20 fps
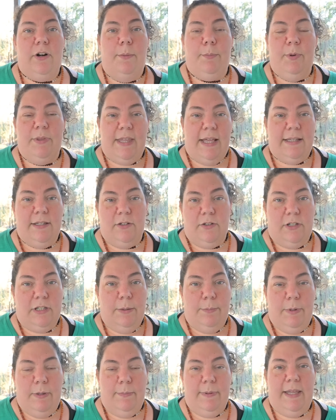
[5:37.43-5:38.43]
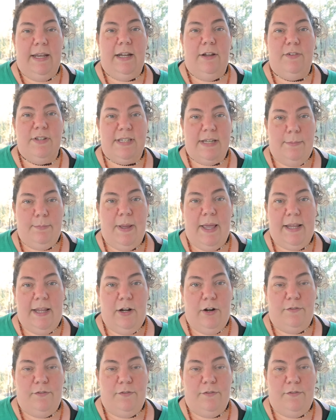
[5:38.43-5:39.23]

I put that little clip at the beginning of us unpacking